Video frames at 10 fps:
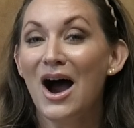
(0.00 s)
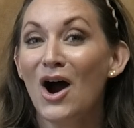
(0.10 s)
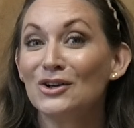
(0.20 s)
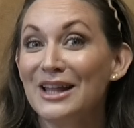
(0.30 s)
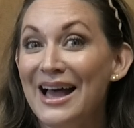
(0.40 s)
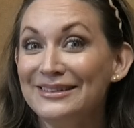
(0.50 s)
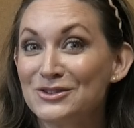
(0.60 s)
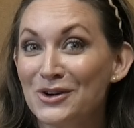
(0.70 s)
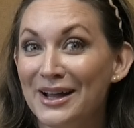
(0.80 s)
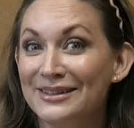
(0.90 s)
Our last
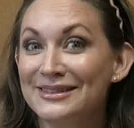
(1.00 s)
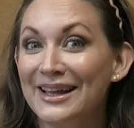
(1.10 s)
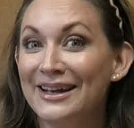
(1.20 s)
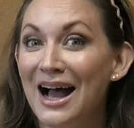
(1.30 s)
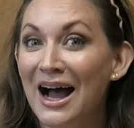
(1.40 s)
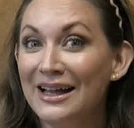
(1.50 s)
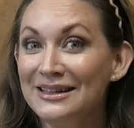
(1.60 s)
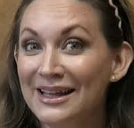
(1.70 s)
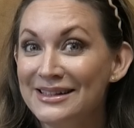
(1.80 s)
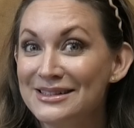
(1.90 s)
trend, and I
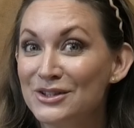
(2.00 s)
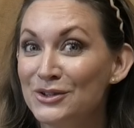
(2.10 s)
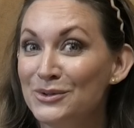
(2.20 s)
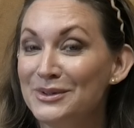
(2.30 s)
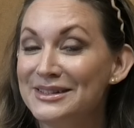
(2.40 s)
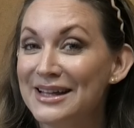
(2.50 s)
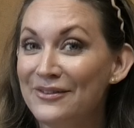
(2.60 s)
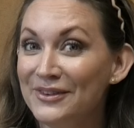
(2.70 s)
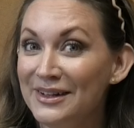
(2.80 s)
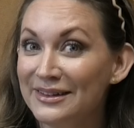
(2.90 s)
like to
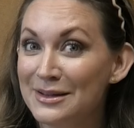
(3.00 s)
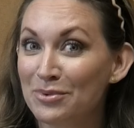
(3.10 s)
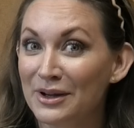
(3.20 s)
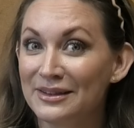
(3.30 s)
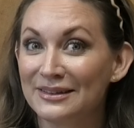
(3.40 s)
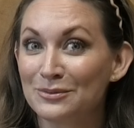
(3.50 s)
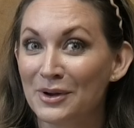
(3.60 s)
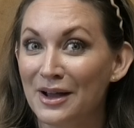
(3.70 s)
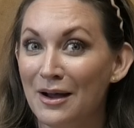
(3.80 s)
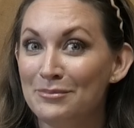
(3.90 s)
definitely bring this one
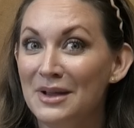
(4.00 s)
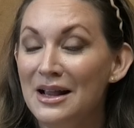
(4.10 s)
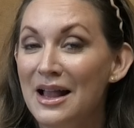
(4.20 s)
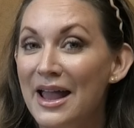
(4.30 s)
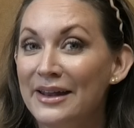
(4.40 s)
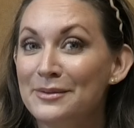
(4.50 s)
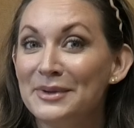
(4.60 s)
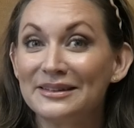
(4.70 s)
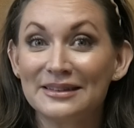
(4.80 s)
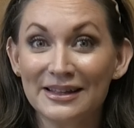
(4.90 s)
up, and I'm
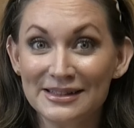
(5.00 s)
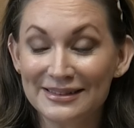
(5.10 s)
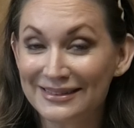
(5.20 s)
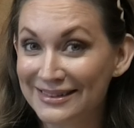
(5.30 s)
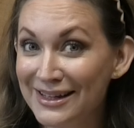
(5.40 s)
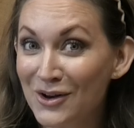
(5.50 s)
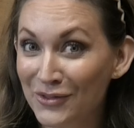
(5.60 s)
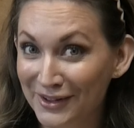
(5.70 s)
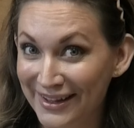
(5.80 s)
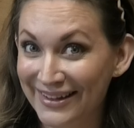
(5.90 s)
excited to see it on
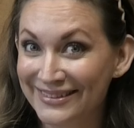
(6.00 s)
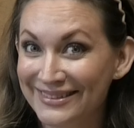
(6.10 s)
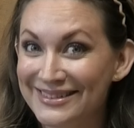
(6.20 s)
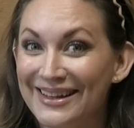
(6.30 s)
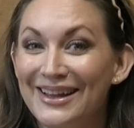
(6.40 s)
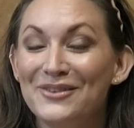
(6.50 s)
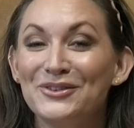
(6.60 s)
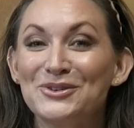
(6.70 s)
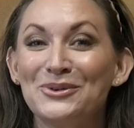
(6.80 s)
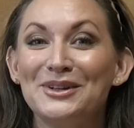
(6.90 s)
the list for
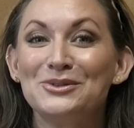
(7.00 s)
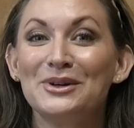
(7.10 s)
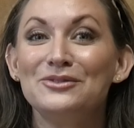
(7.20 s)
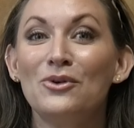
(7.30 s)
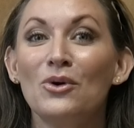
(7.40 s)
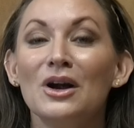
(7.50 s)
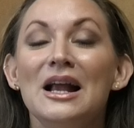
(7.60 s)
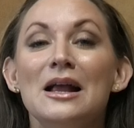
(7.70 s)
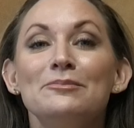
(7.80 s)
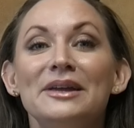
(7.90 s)
2024
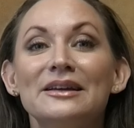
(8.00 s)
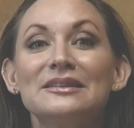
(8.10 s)
because